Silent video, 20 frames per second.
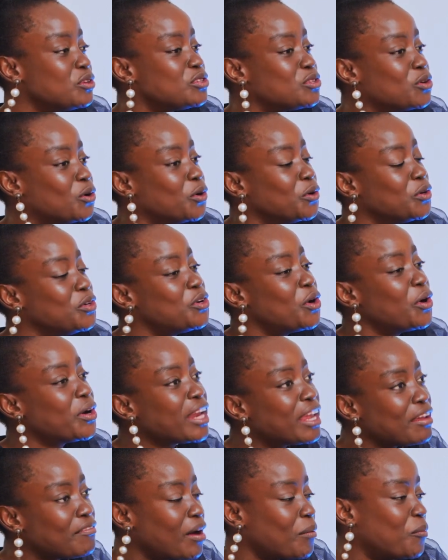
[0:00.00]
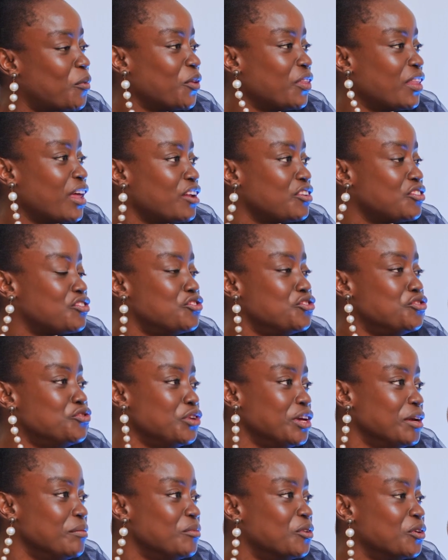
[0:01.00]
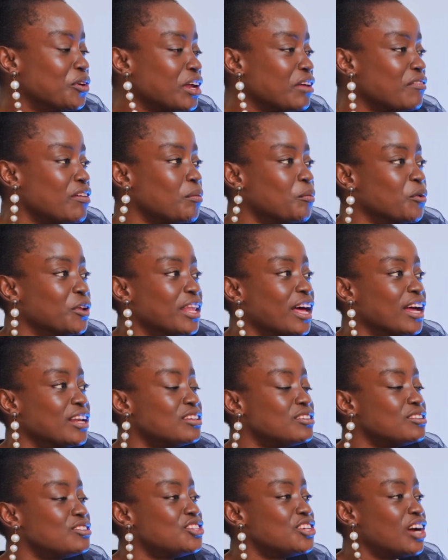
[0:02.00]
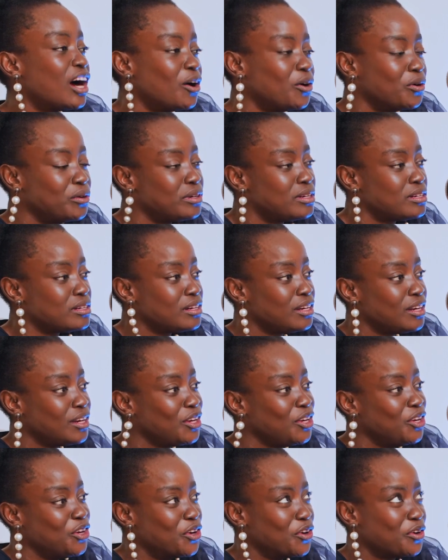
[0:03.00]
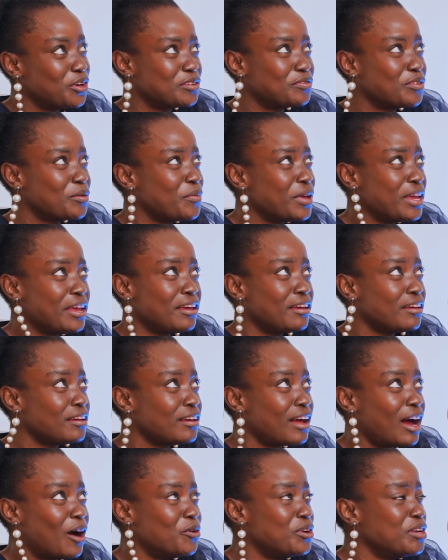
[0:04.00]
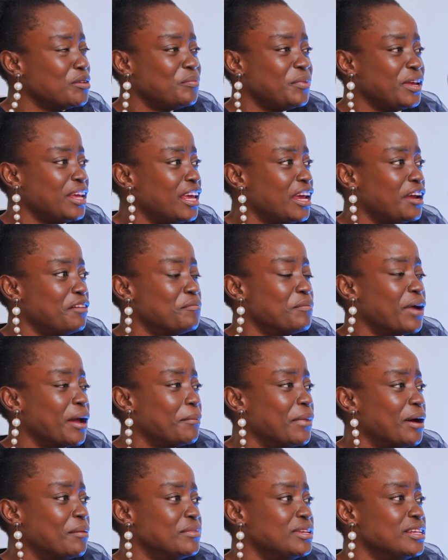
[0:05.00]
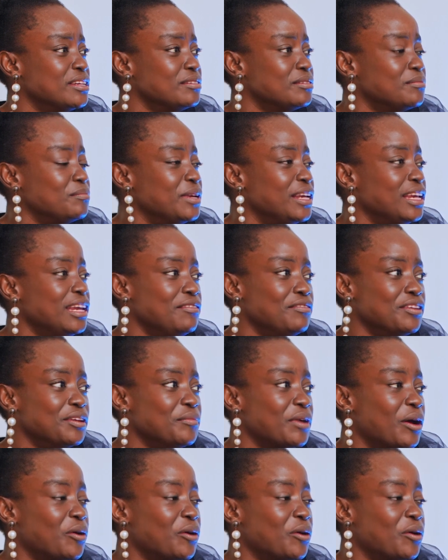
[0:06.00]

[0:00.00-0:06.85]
So don't give up on that dream. Don't give up on that child. Because for me, I wouldn't be here if my mom didn't believe in me.